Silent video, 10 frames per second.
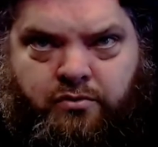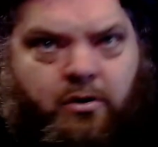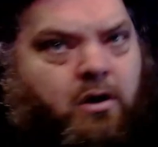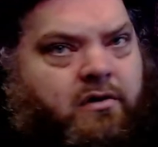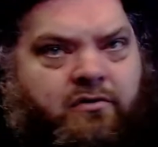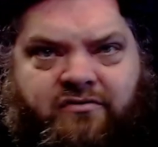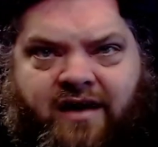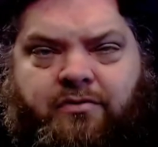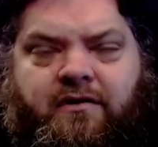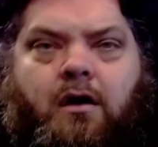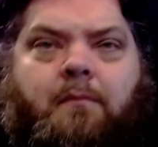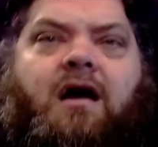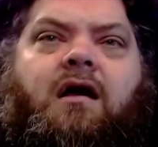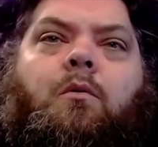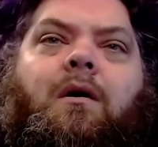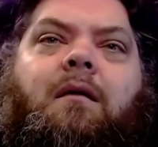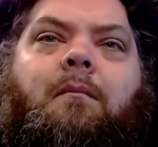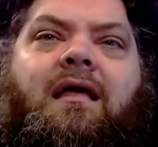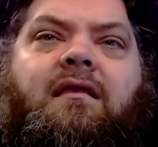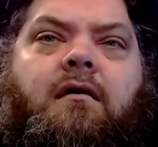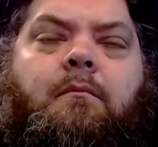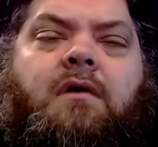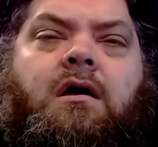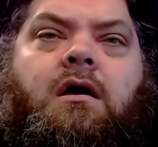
There are others out there. I'm not going to recommend them.